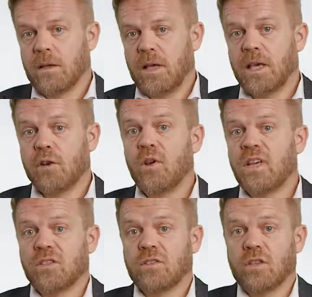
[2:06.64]

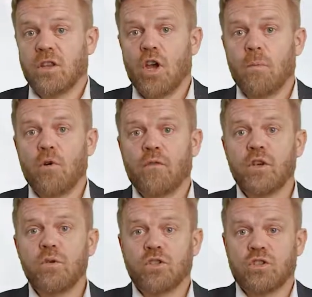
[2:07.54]
Increase the number of
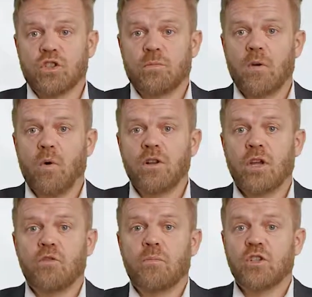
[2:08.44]
users by
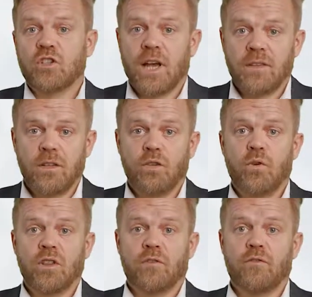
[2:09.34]
100%
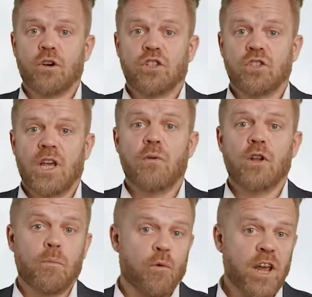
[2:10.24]
during the first year in
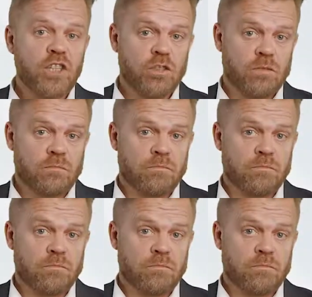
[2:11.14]
operation.